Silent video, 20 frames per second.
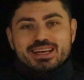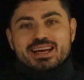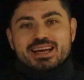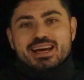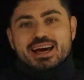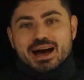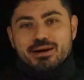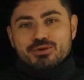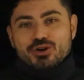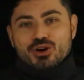
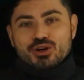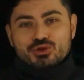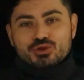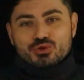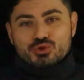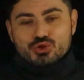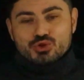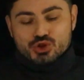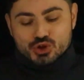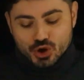I'm going to
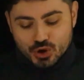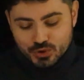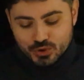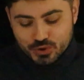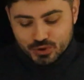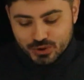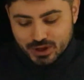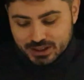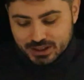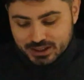show
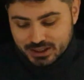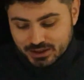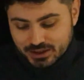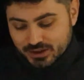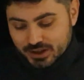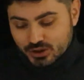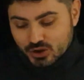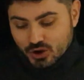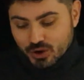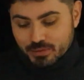you a
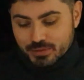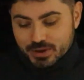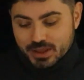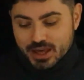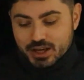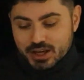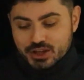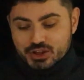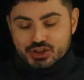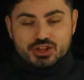different
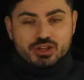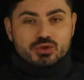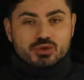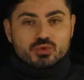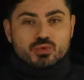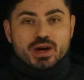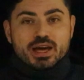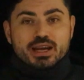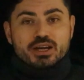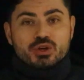combination,
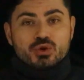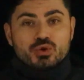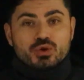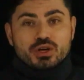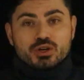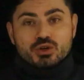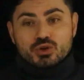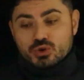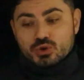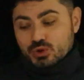whether you are
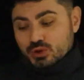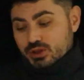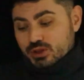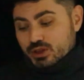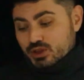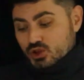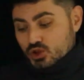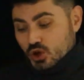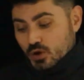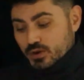a good
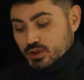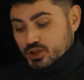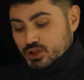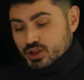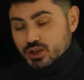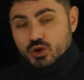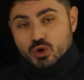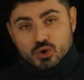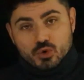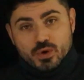astrologer
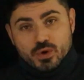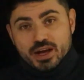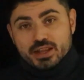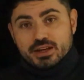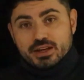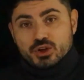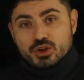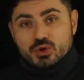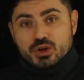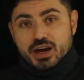or whether
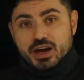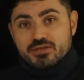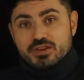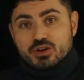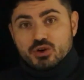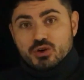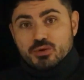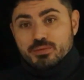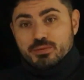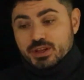you have the
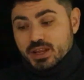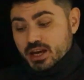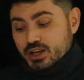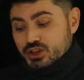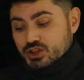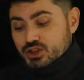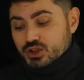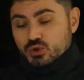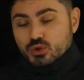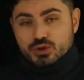
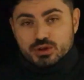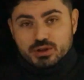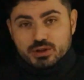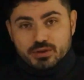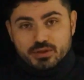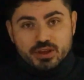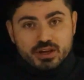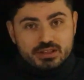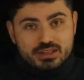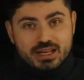combination or the
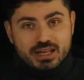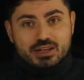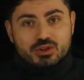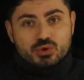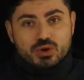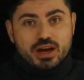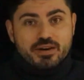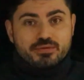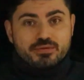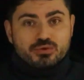things that you
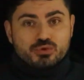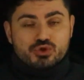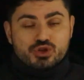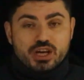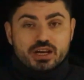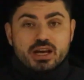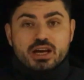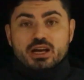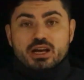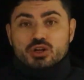have to check
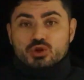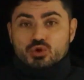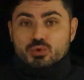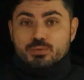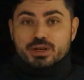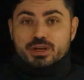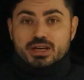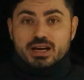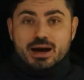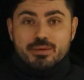to
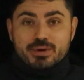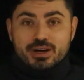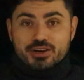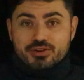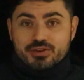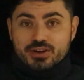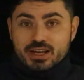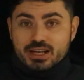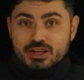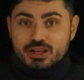become a
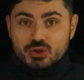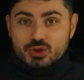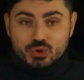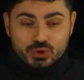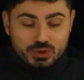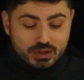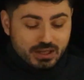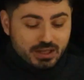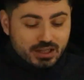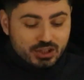really
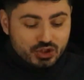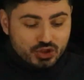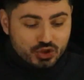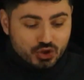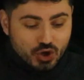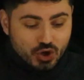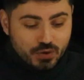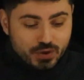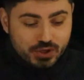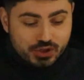good
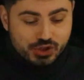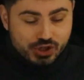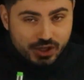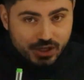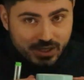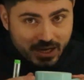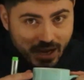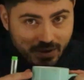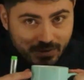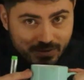astrologer.
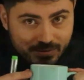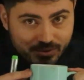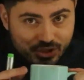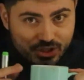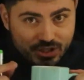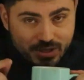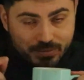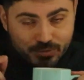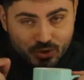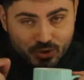Now I'm
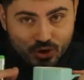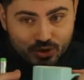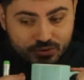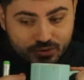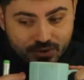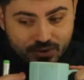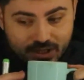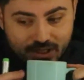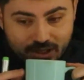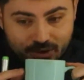going to
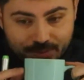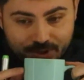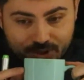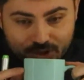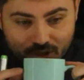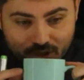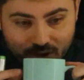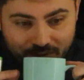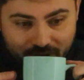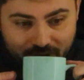drink a little bit of
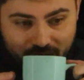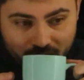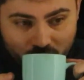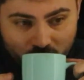coffee.